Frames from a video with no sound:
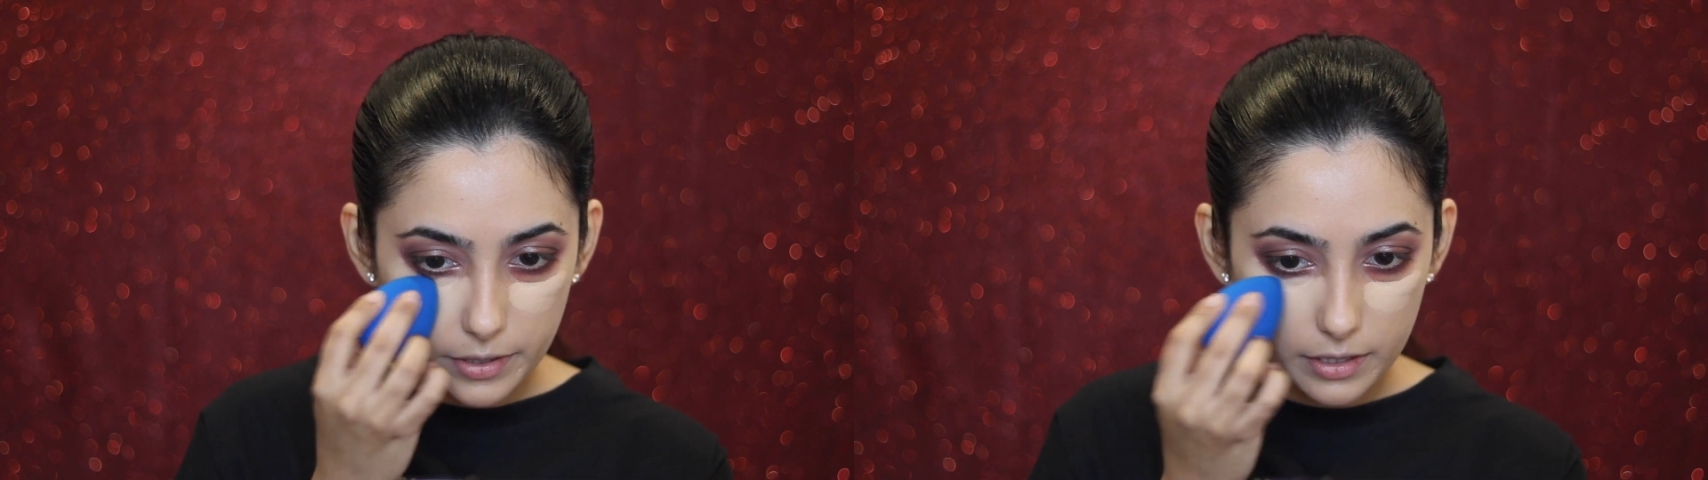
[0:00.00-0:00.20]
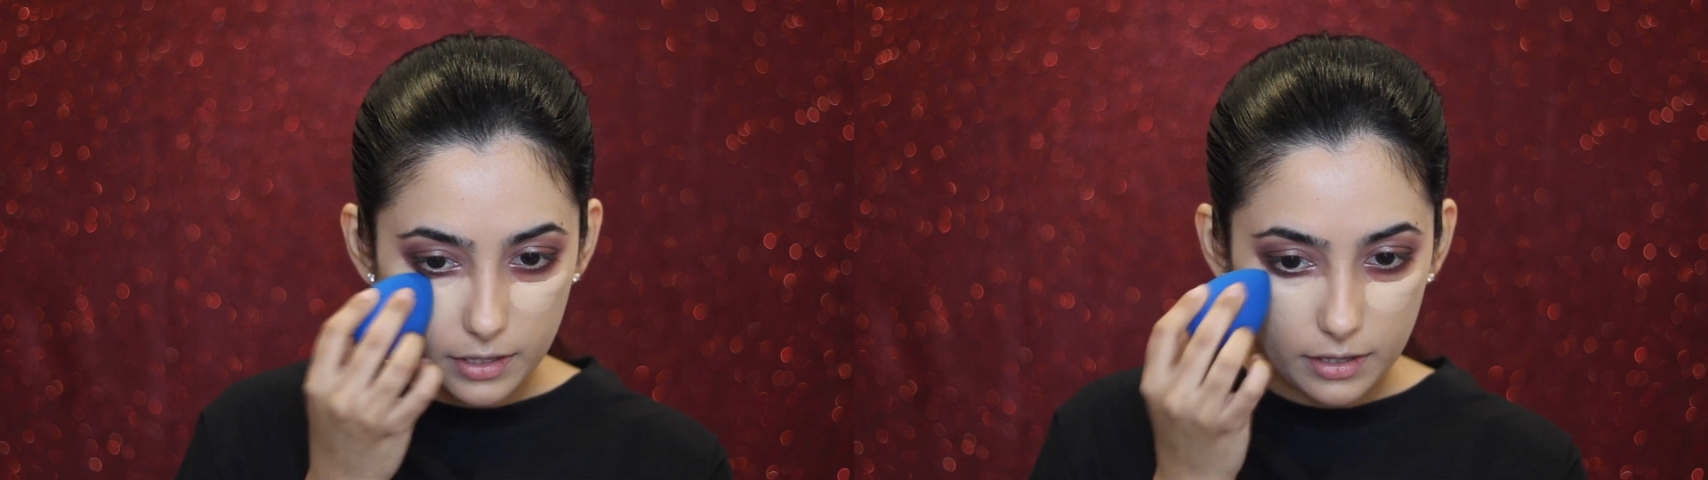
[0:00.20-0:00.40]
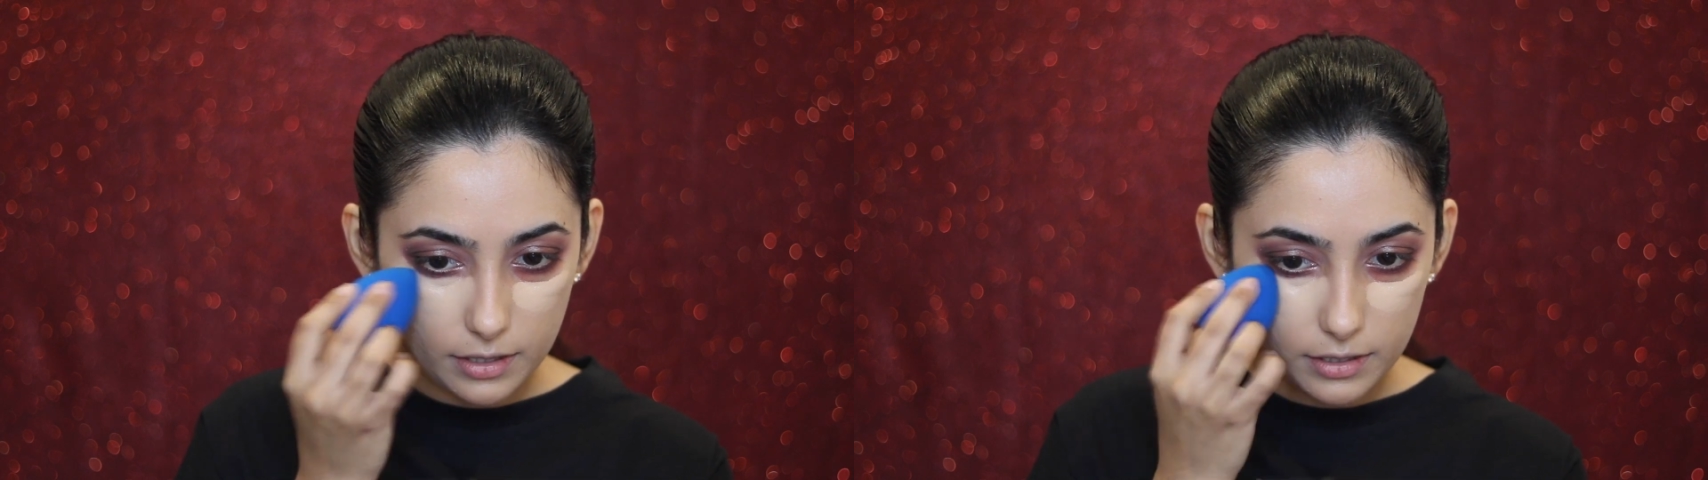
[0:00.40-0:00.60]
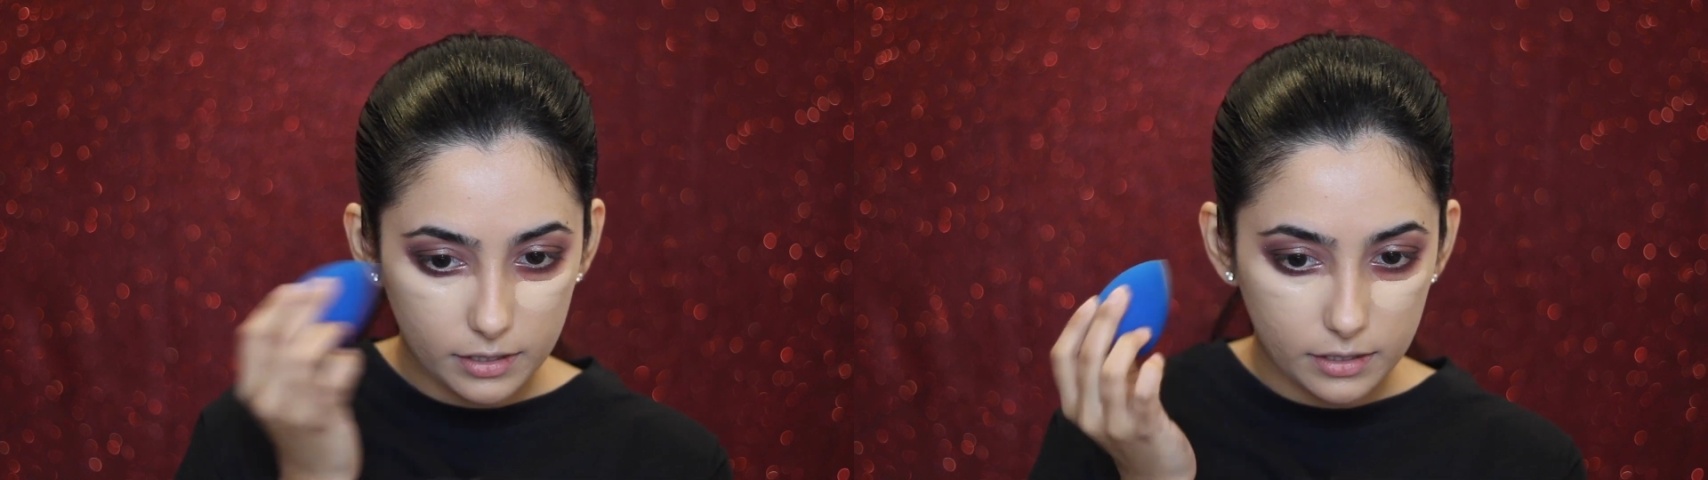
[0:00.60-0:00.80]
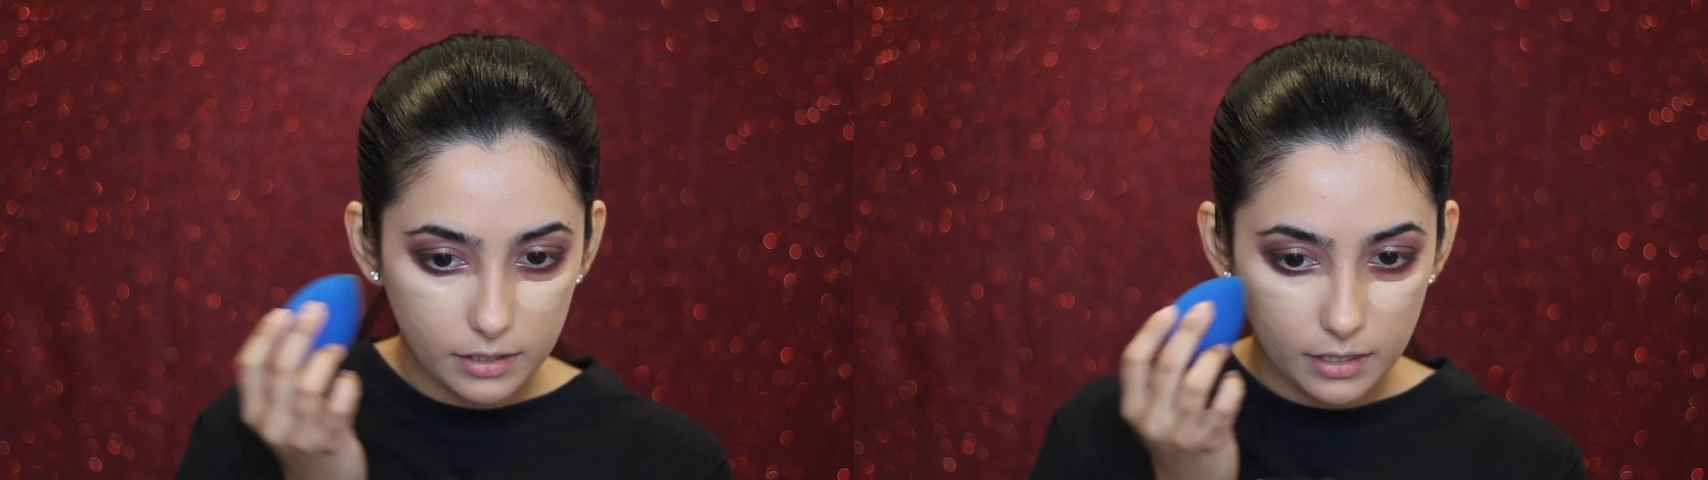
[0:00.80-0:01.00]
it
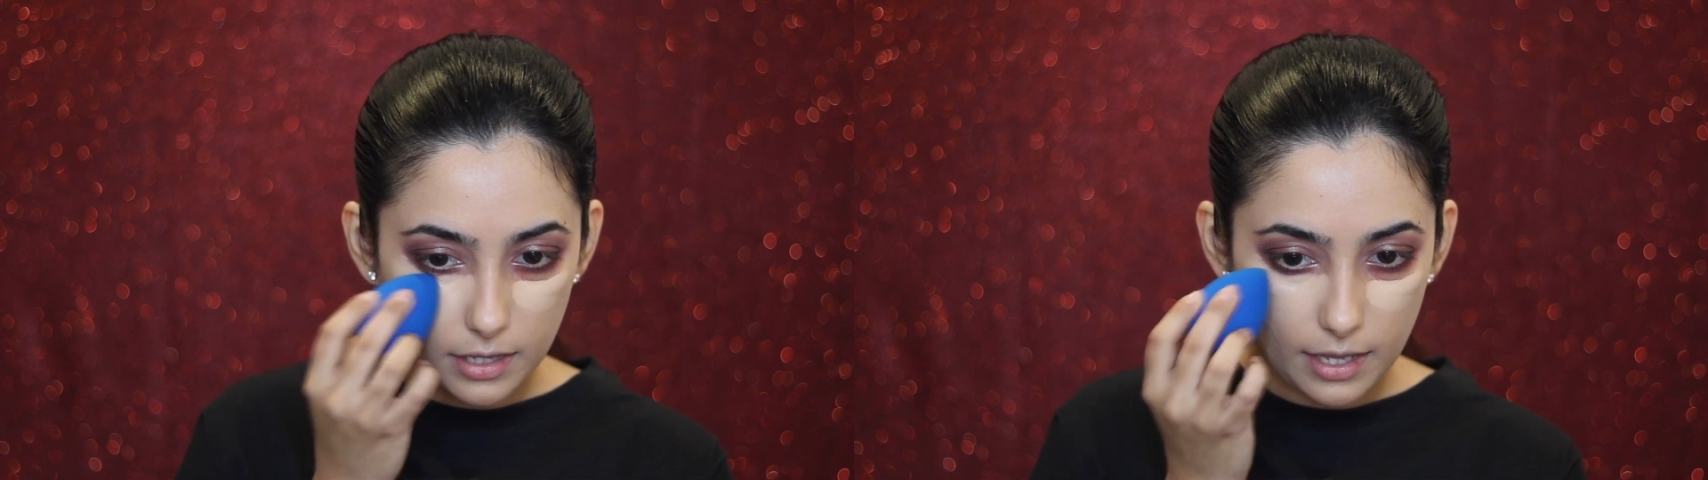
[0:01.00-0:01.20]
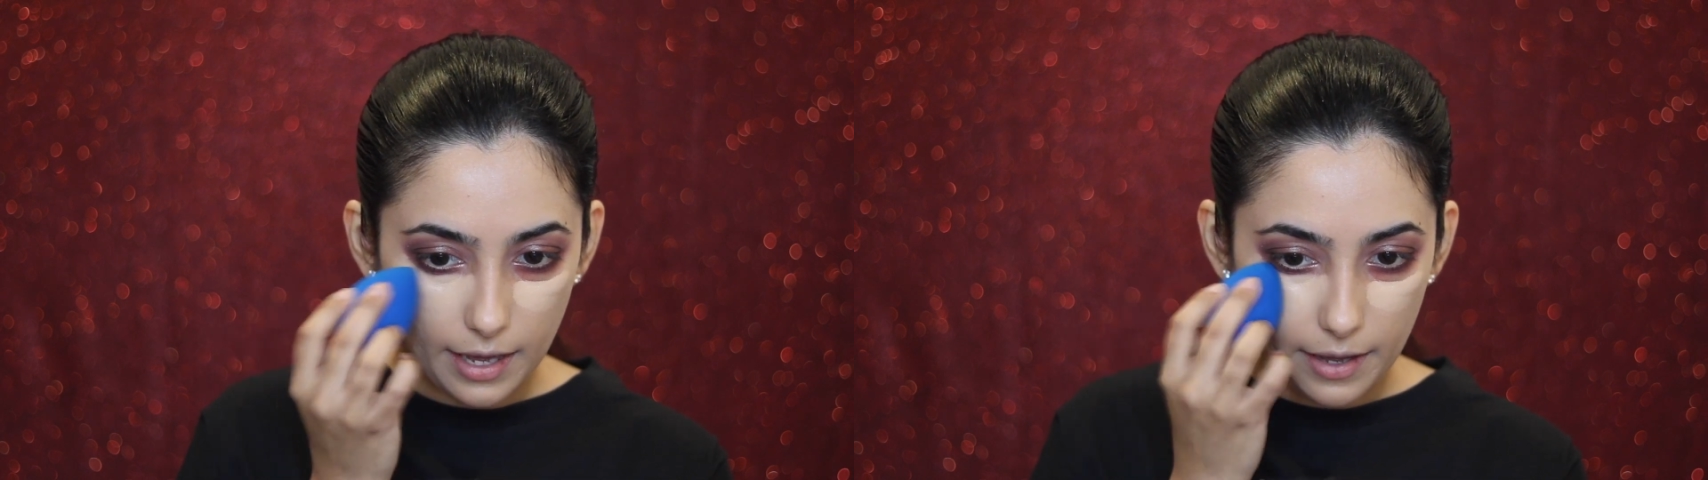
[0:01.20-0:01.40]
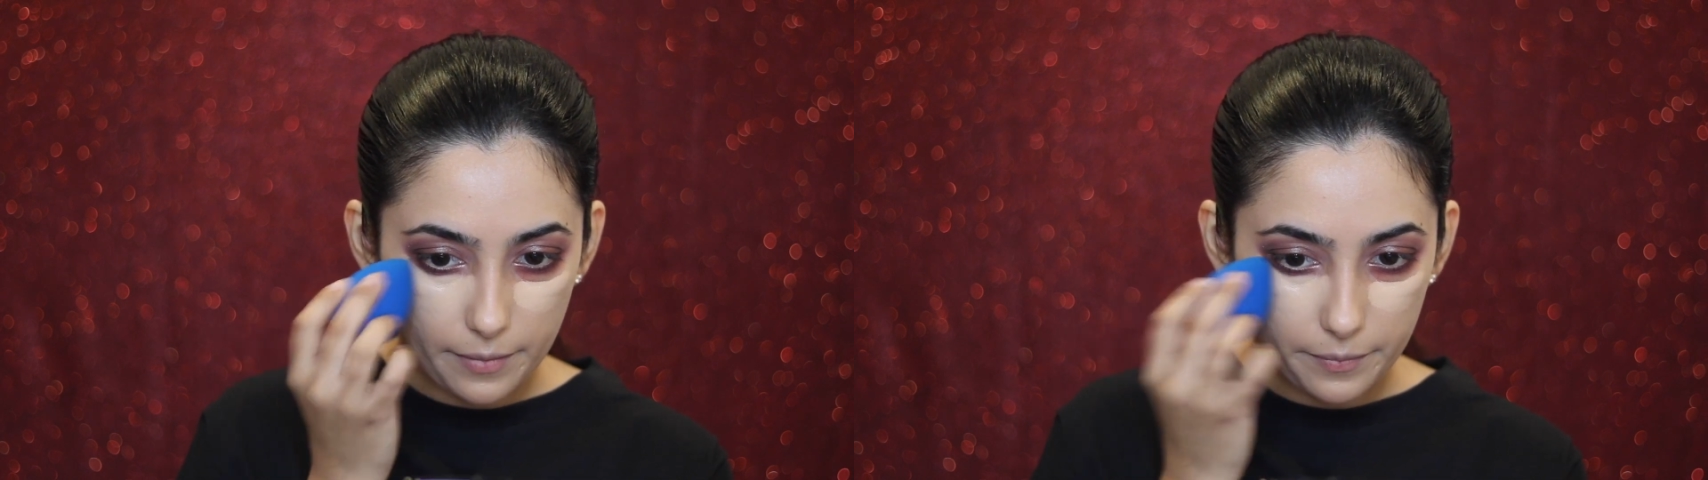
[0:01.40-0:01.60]
there.